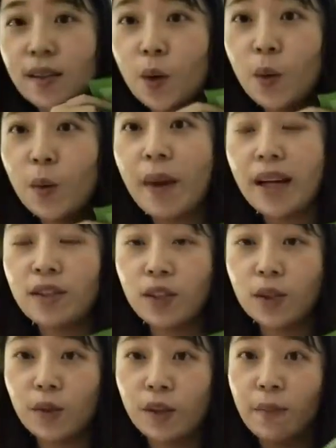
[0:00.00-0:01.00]
so
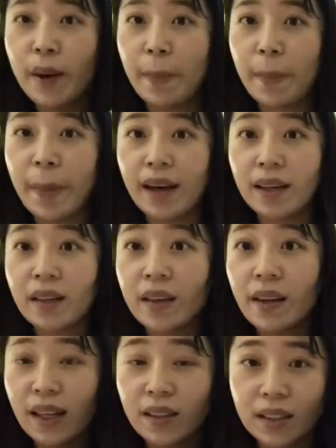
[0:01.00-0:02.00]
matching with my
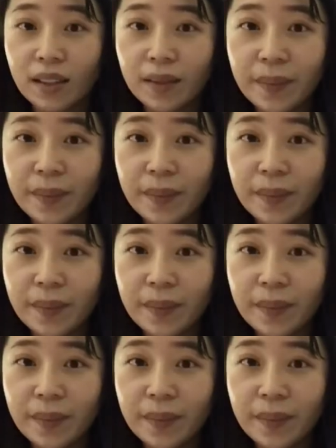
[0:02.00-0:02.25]
background actually.